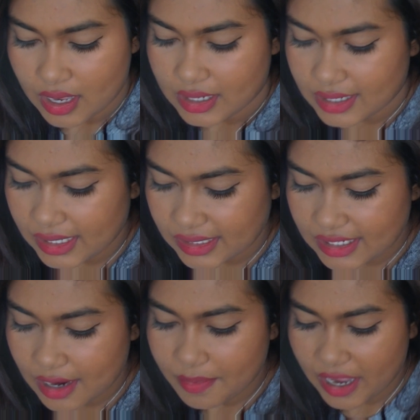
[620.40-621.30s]
Next
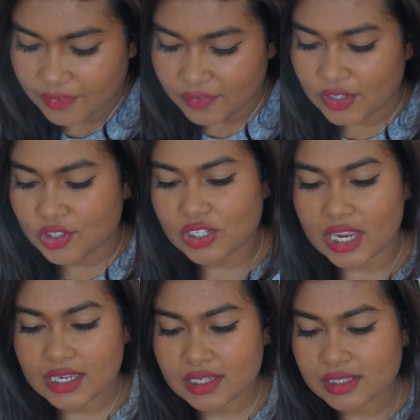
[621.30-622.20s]
up, I finished
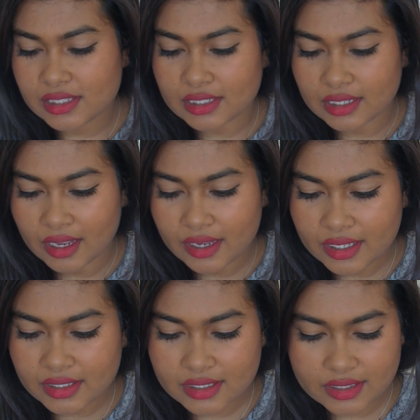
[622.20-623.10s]
a concealer.
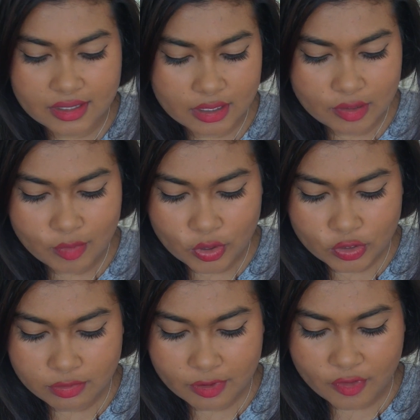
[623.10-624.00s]
It's the
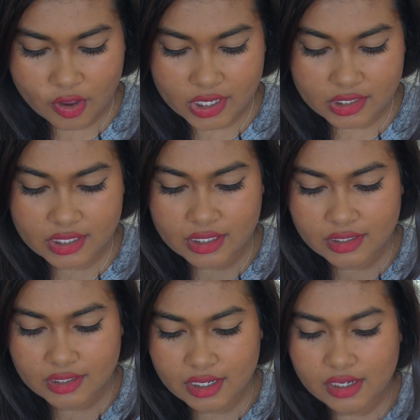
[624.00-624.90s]
Models Prefer Concealer
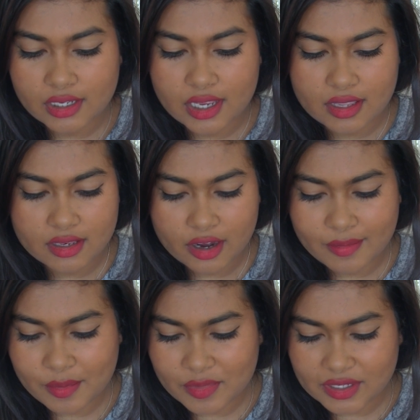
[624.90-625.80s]
Stick, and I
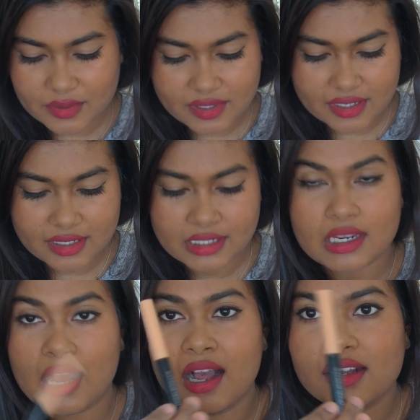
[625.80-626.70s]
remember this was in
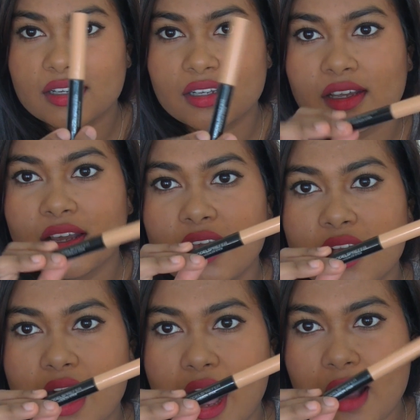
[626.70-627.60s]
dark.
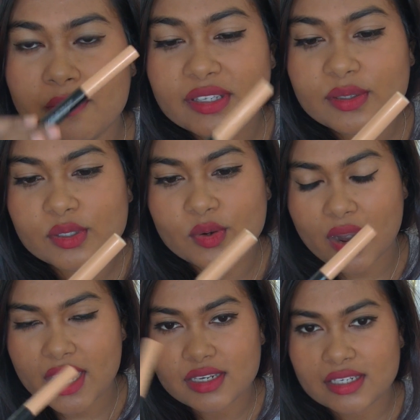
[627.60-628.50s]
This was
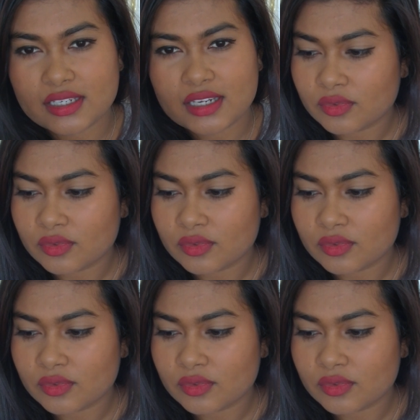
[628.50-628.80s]
great.